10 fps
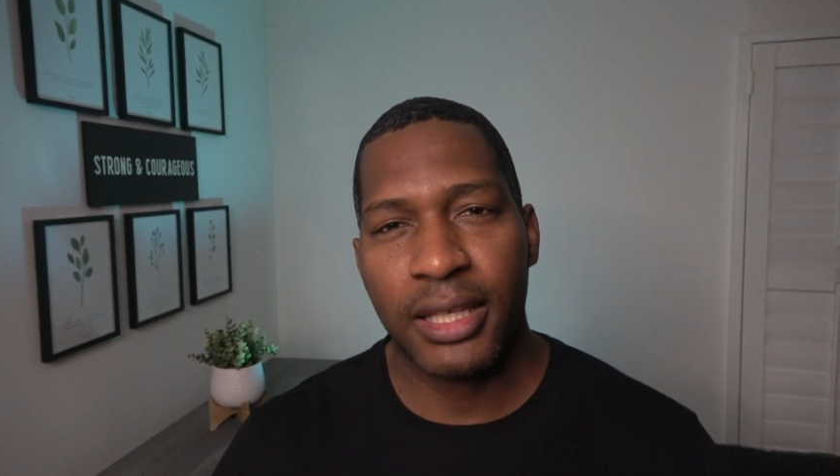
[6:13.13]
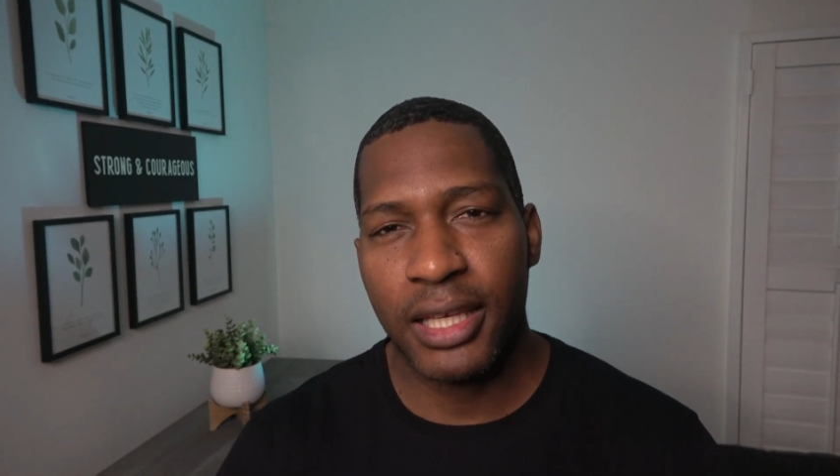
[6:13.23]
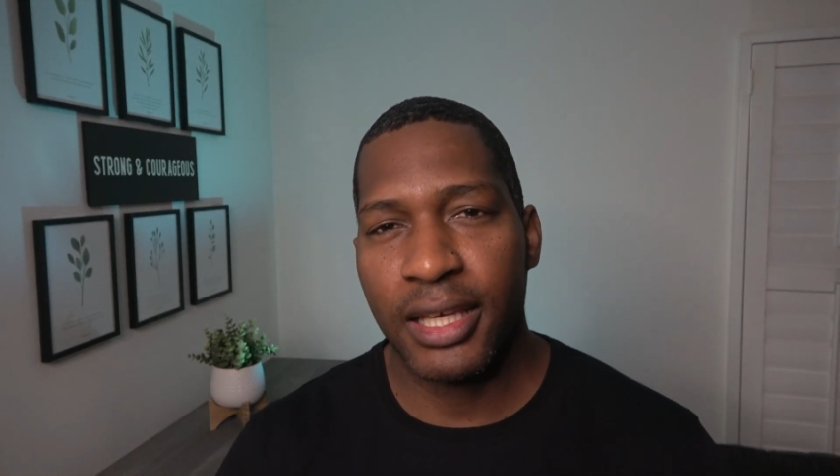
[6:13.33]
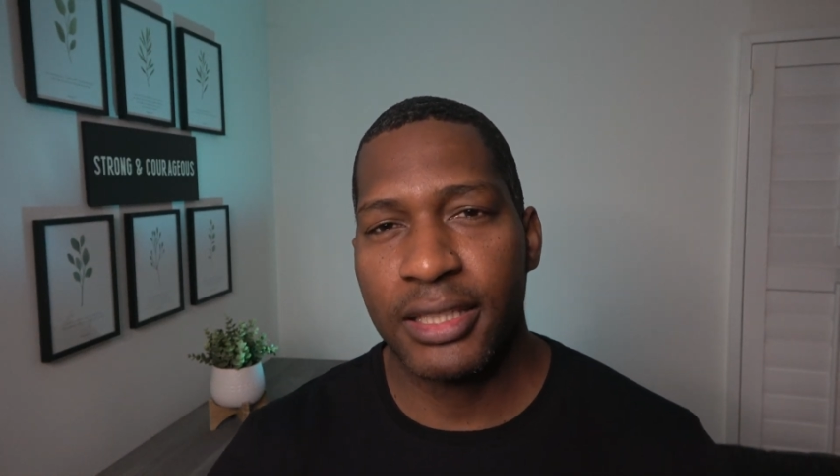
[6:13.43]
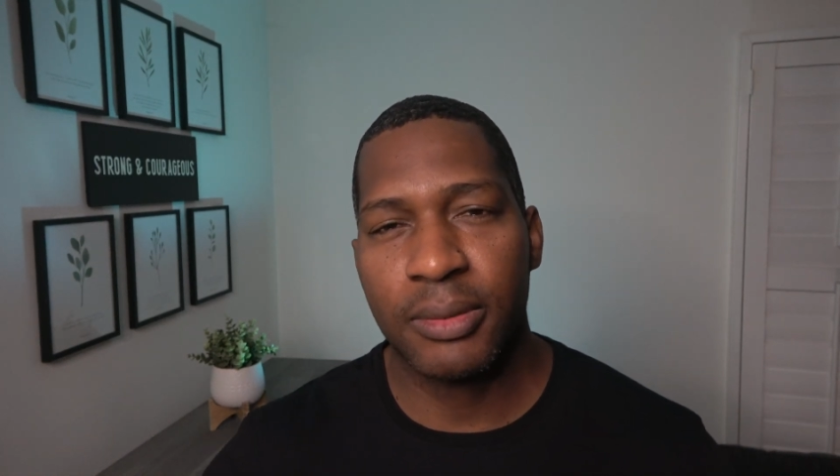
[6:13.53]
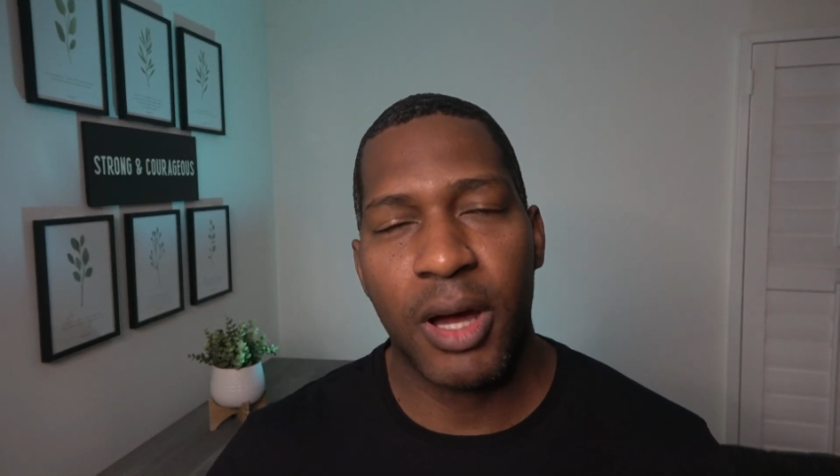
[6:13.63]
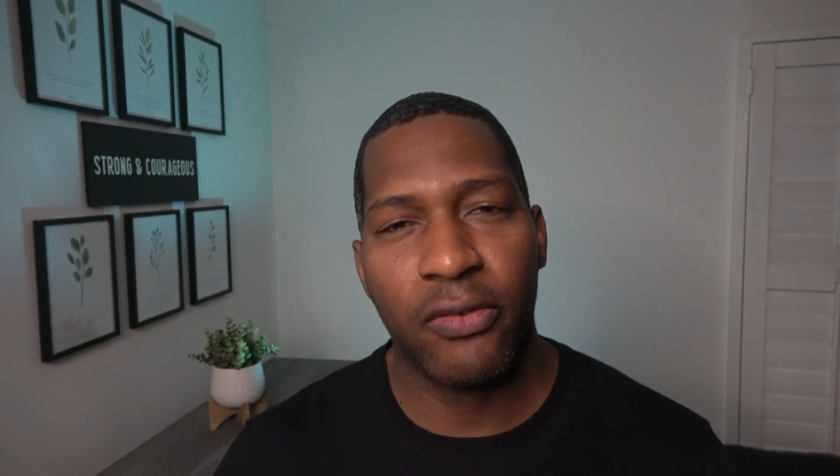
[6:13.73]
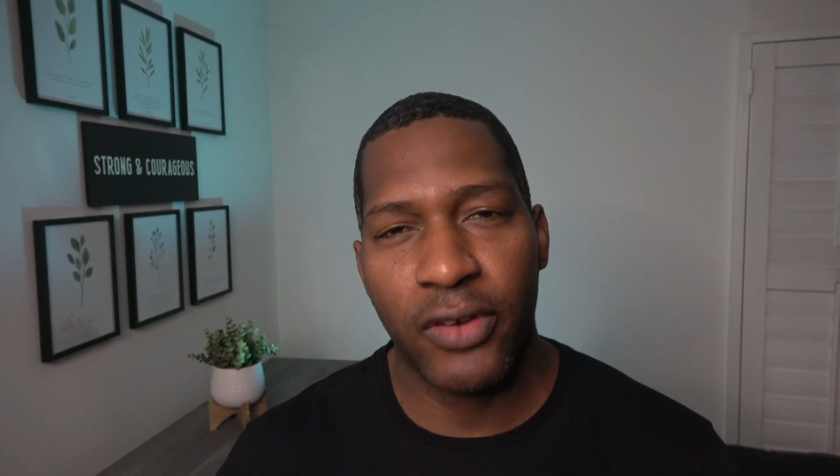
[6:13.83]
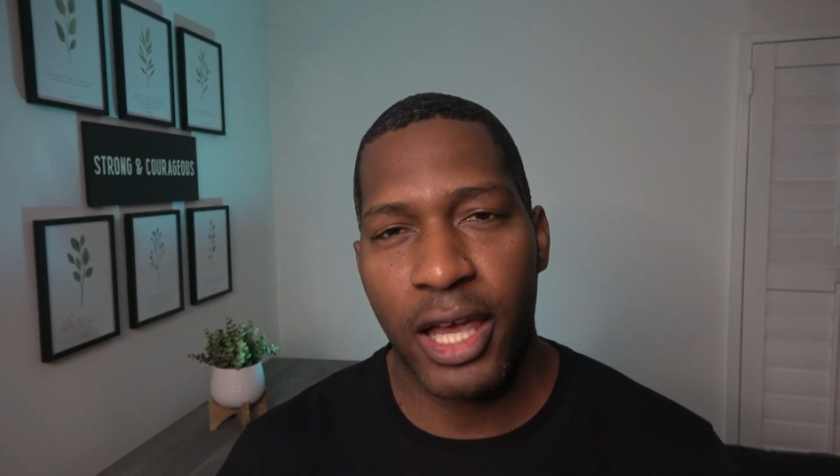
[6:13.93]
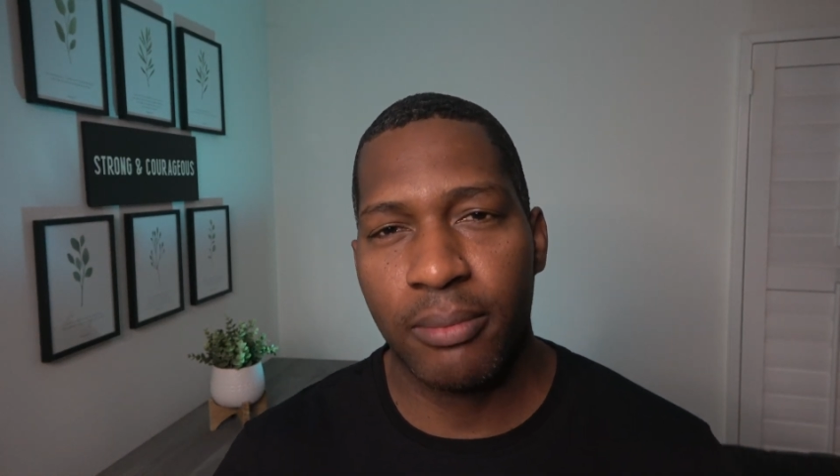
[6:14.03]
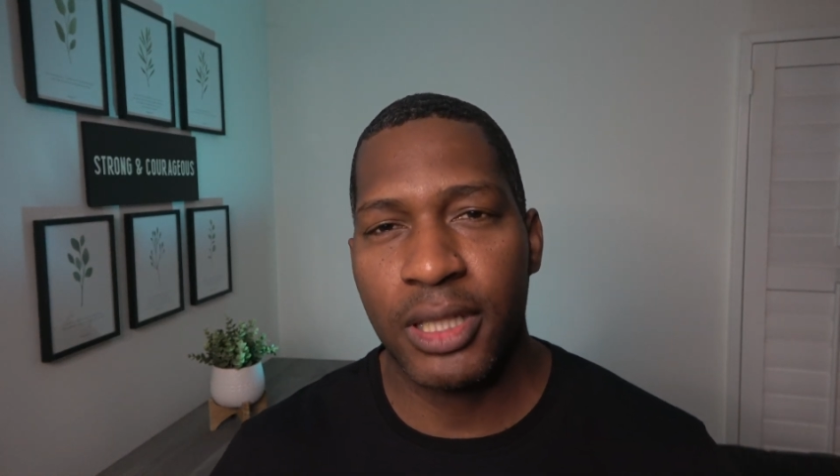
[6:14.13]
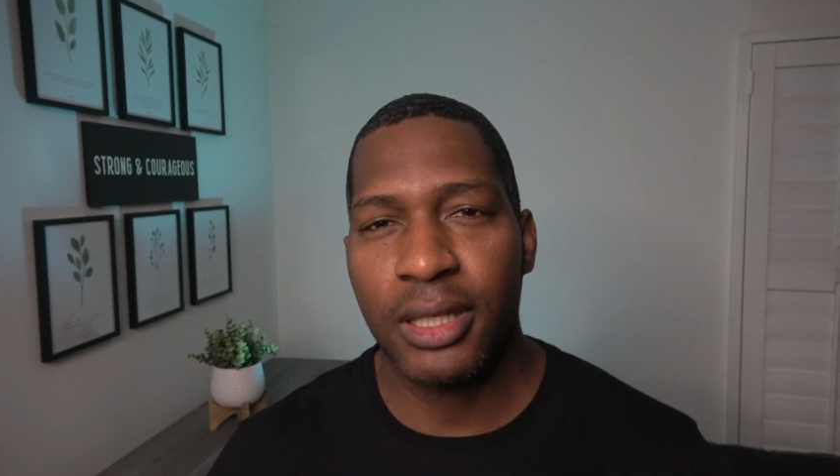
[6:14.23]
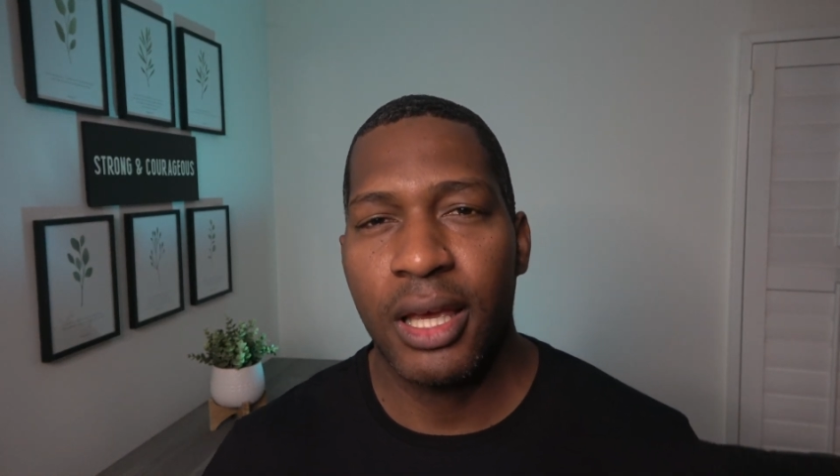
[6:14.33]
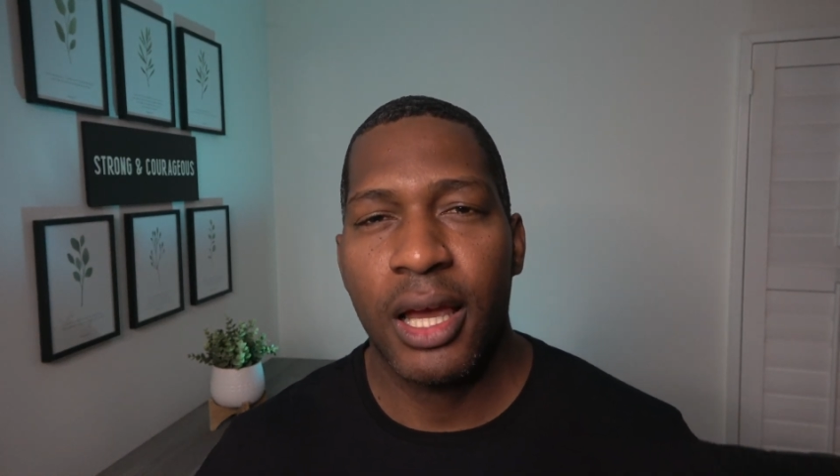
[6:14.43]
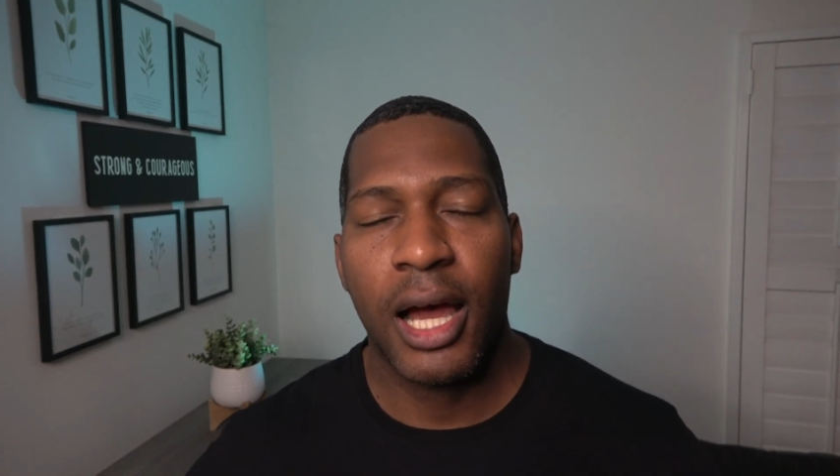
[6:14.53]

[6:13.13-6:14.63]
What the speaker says: kids and my family,